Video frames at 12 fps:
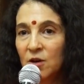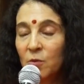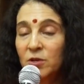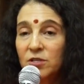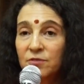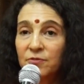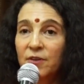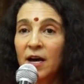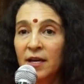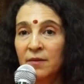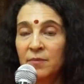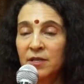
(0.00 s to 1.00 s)
which is
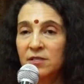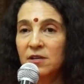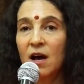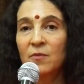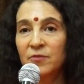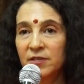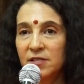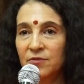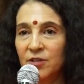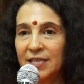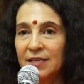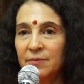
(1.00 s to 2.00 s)
fine, but it's obviously
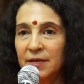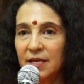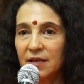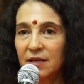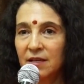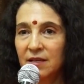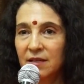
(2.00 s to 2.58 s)
very limited.